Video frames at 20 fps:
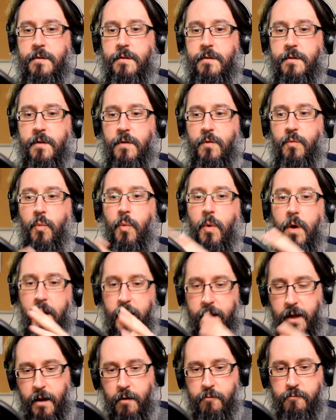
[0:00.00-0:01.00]
just
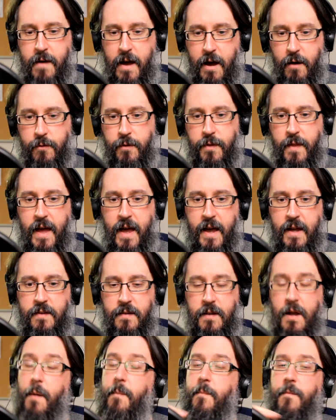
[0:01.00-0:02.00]
working around that,
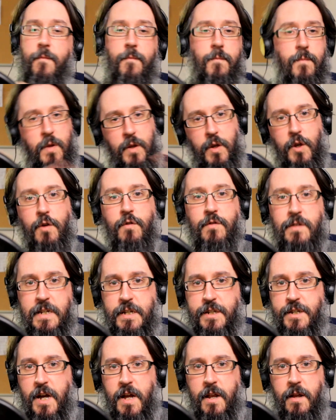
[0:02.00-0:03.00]
hugely
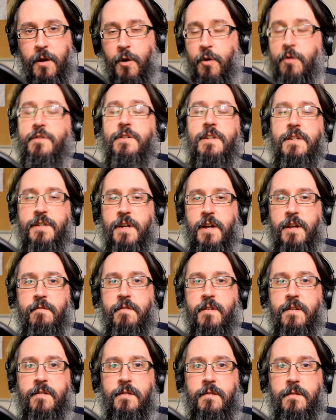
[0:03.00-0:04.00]

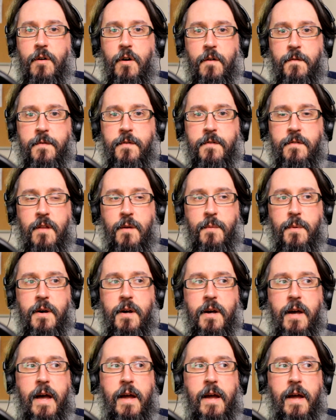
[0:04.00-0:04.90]
generous offers they were,